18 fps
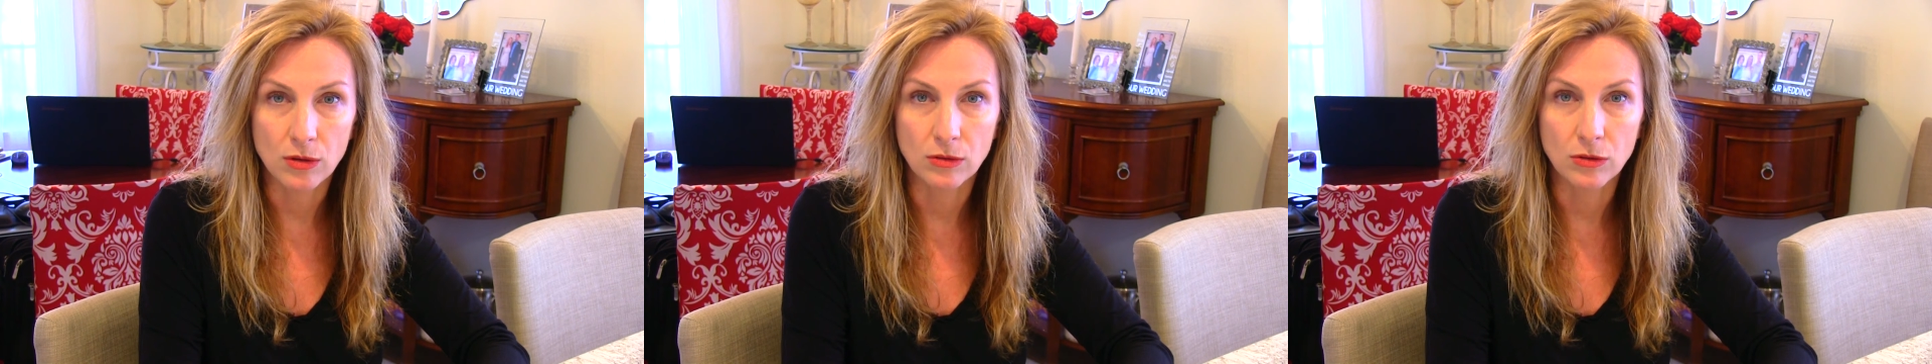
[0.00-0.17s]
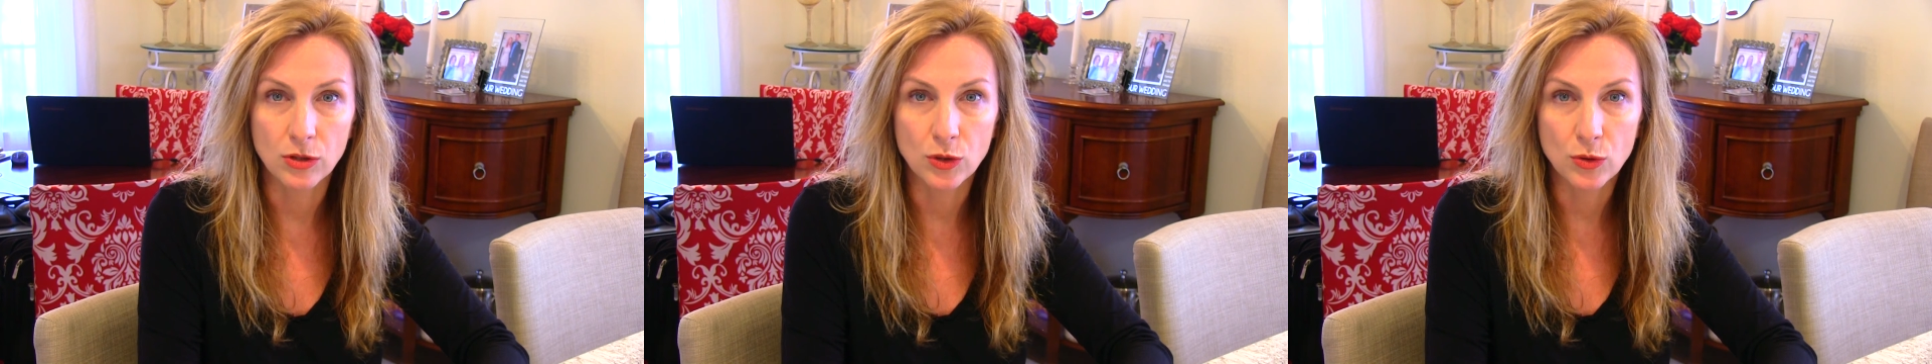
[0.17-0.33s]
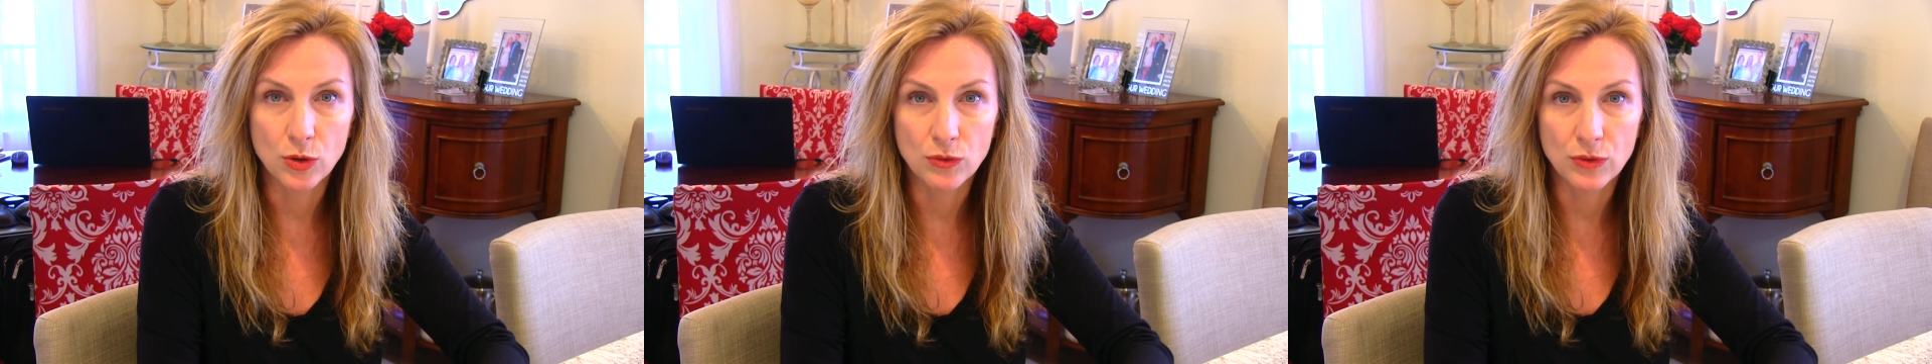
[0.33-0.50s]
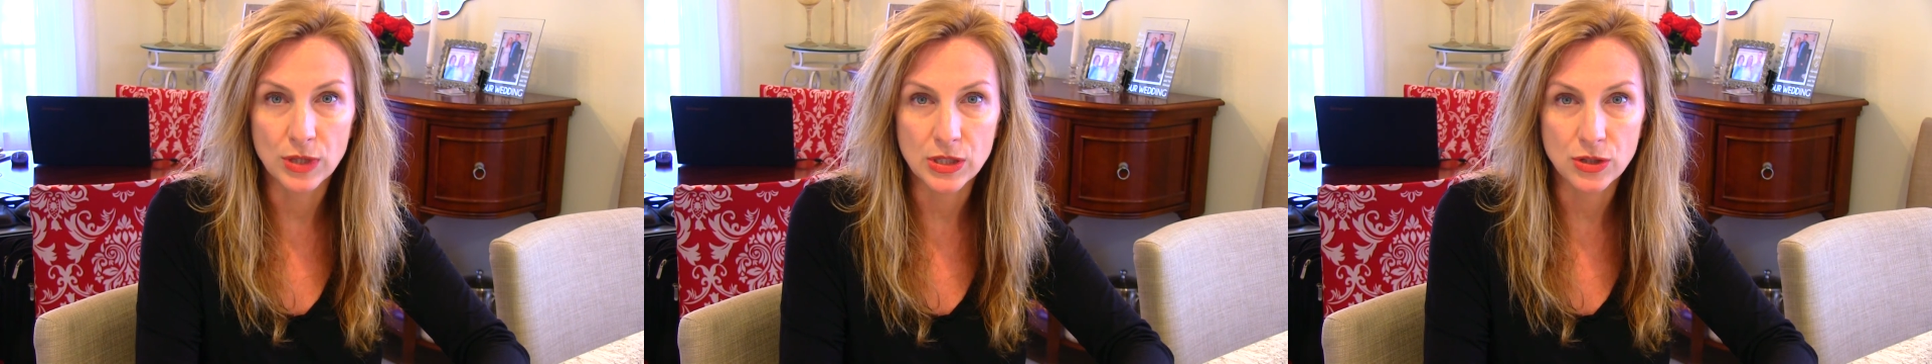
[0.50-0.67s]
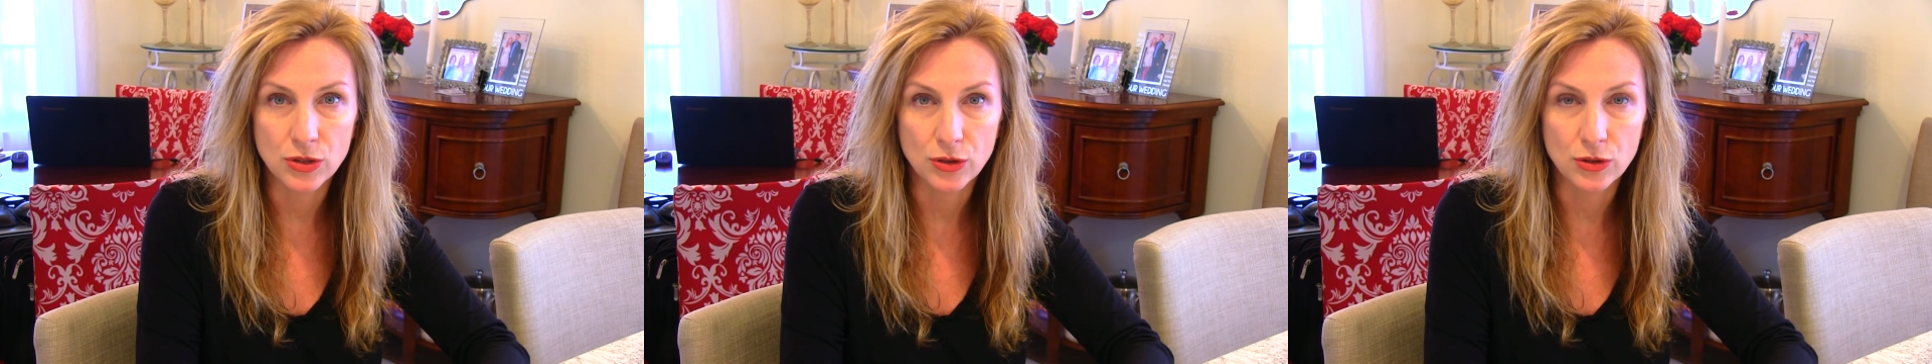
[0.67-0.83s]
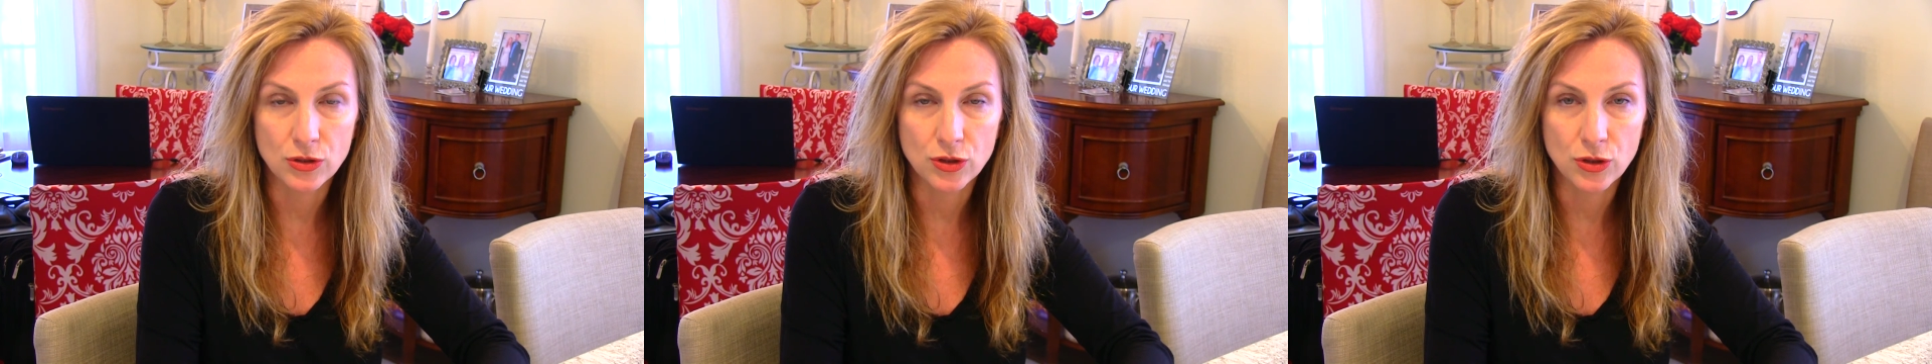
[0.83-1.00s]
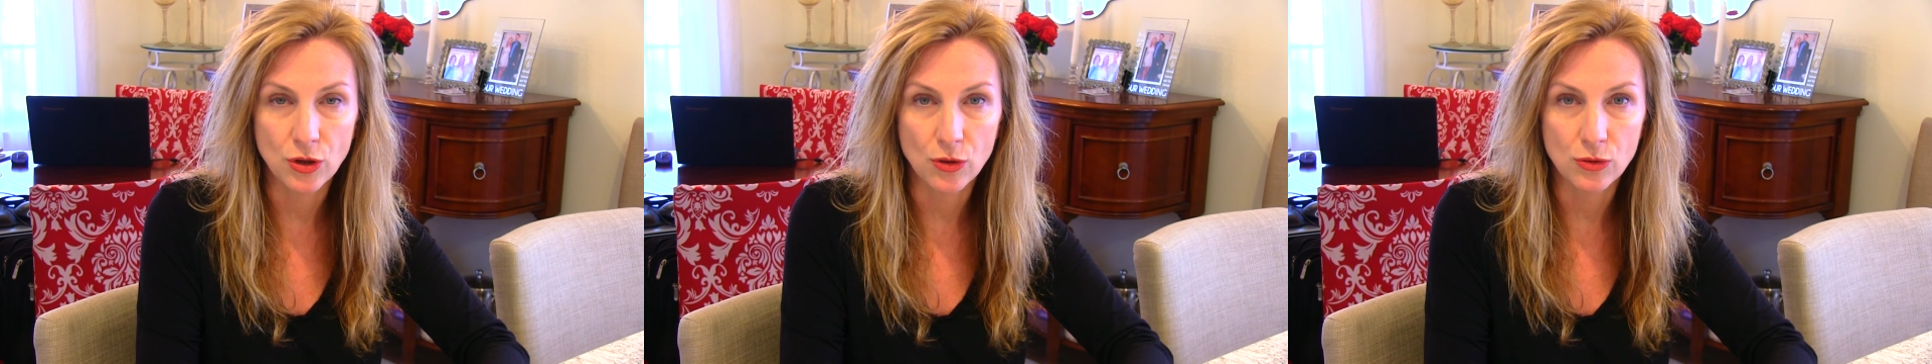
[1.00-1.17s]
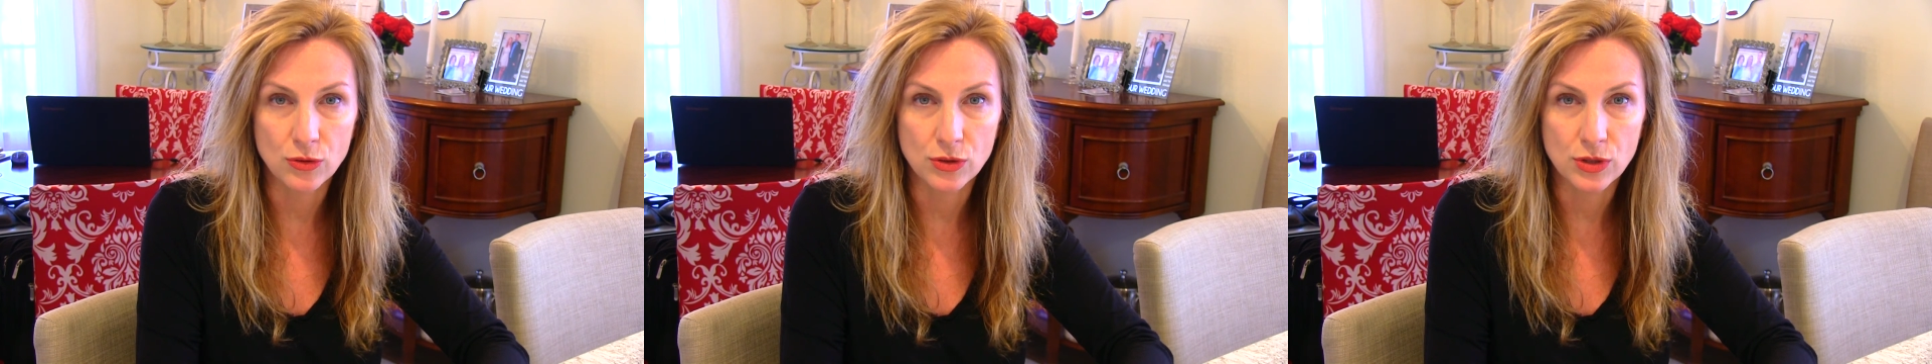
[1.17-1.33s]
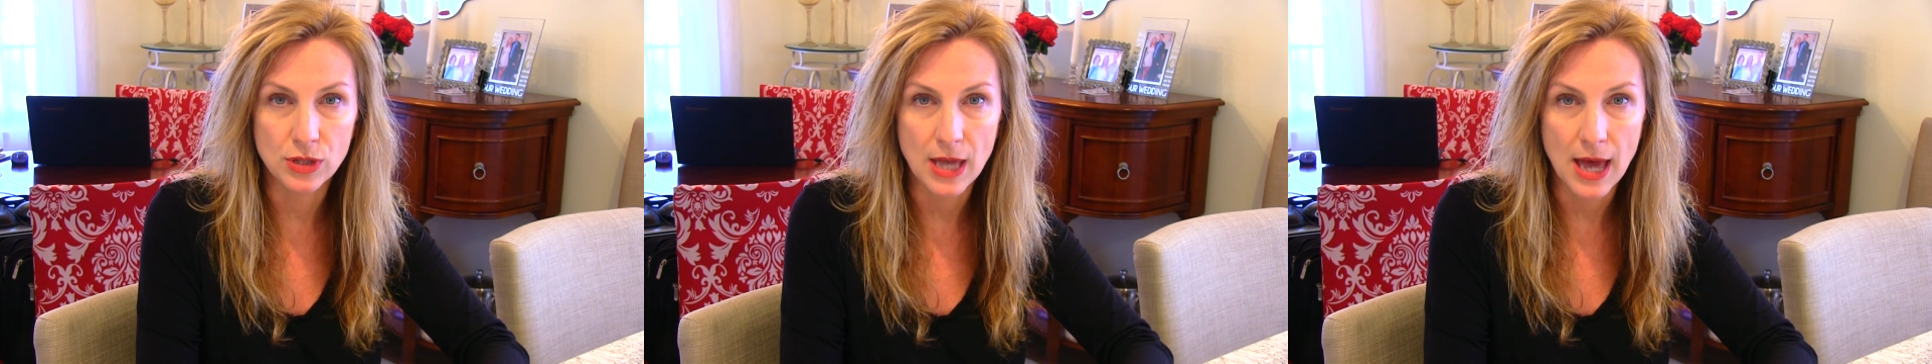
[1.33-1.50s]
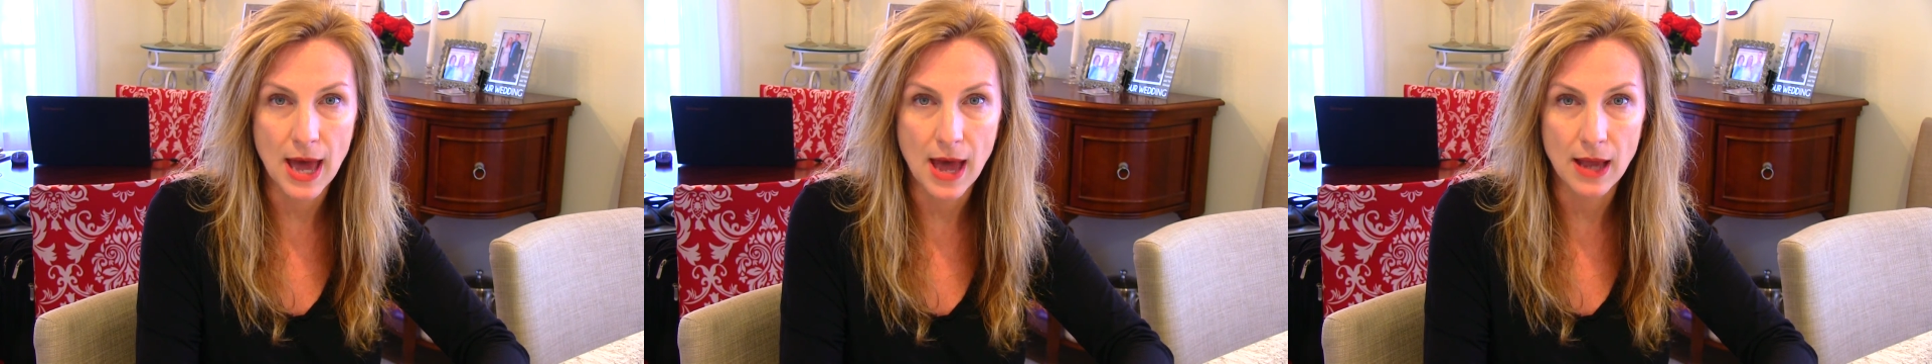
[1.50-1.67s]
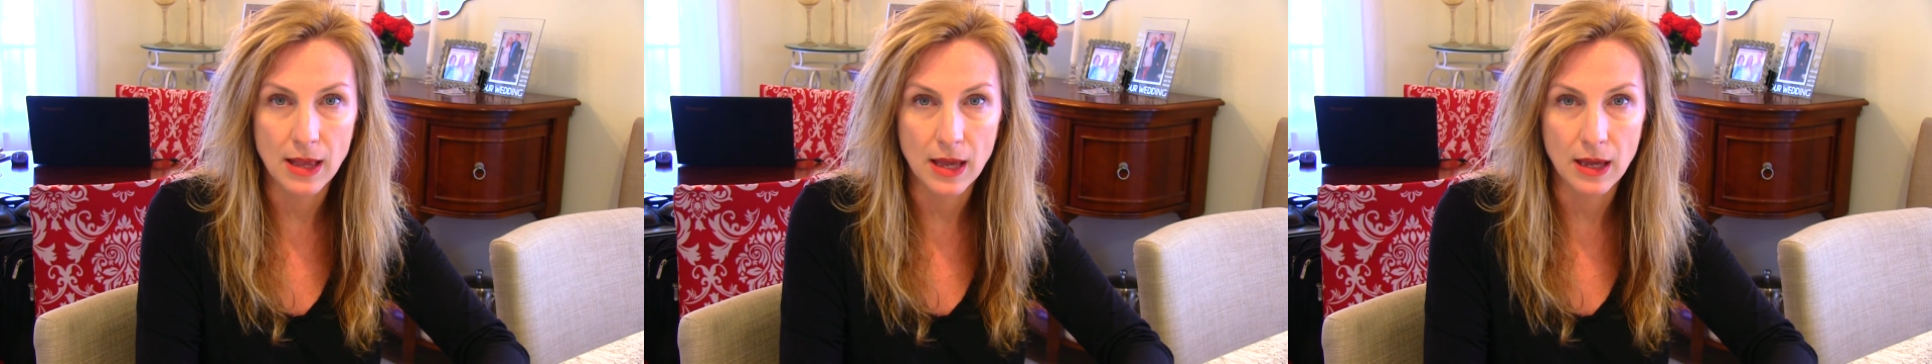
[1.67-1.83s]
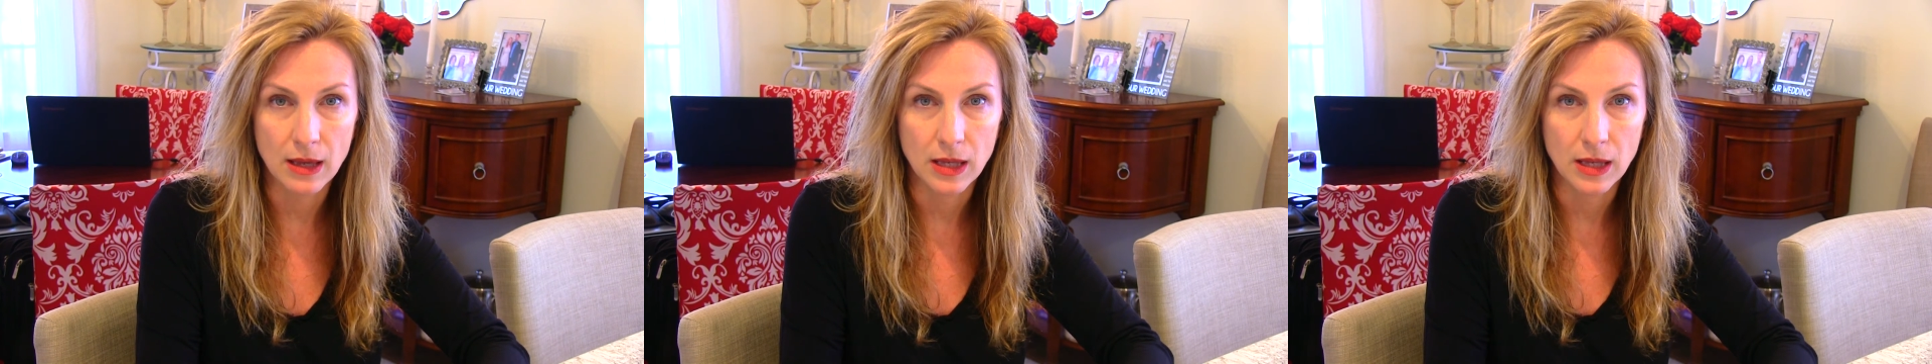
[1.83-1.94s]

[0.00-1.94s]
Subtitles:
newer research shows that